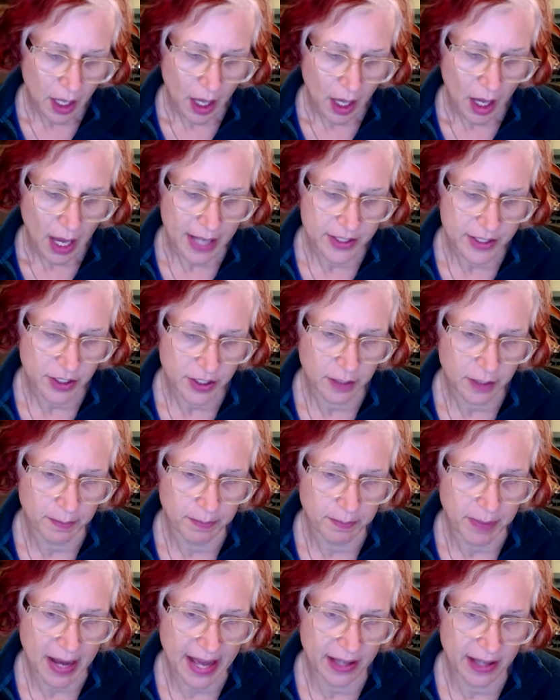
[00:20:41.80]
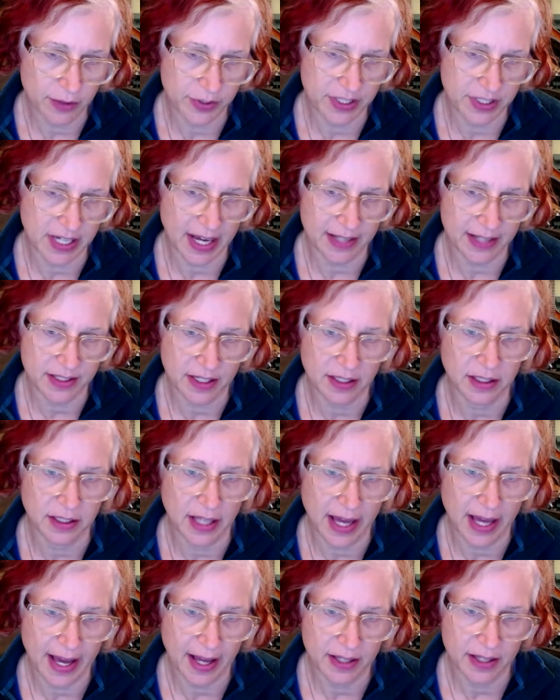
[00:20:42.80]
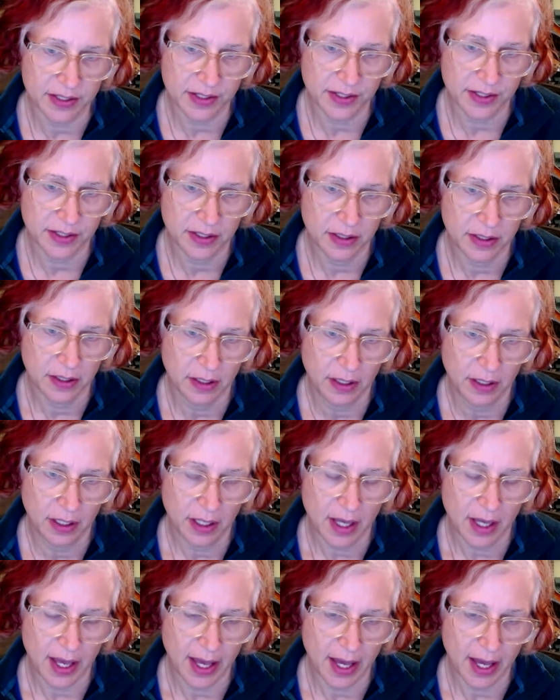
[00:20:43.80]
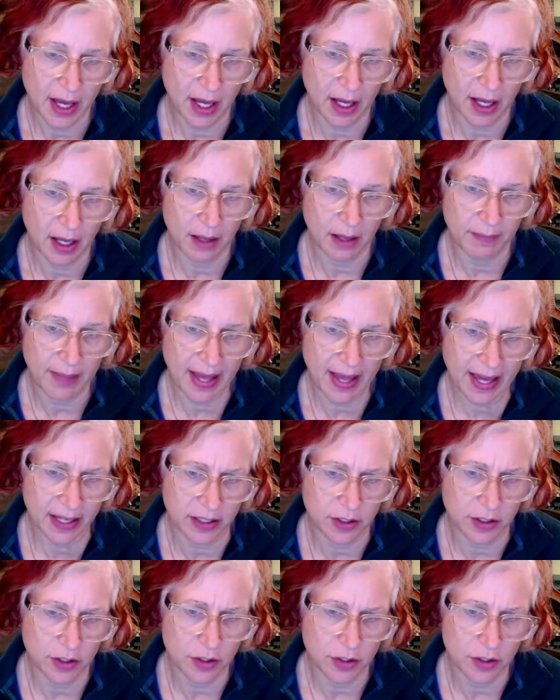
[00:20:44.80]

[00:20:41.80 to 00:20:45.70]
I took a biostats class um, at,